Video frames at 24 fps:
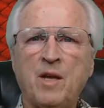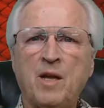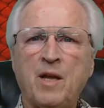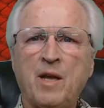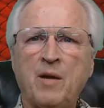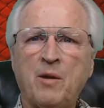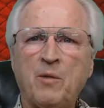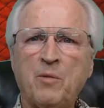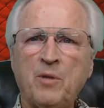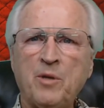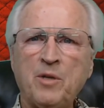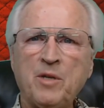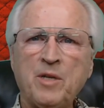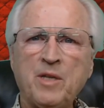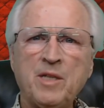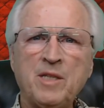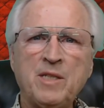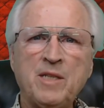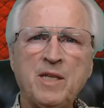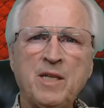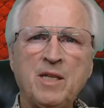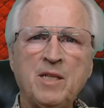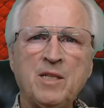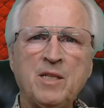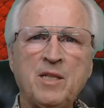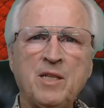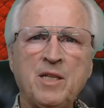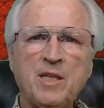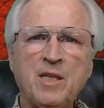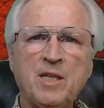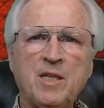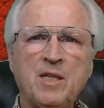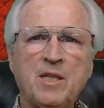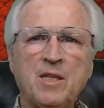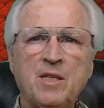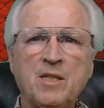And when you get down to the
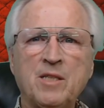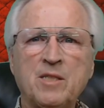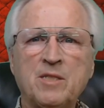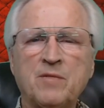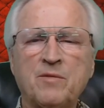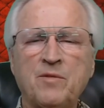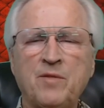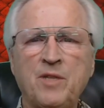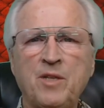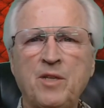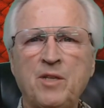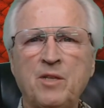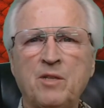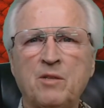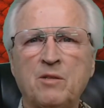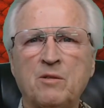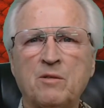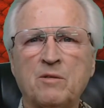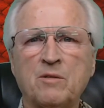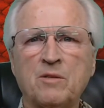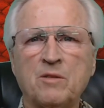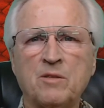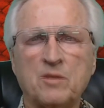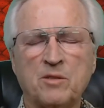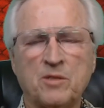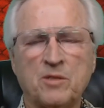end of this video, you'll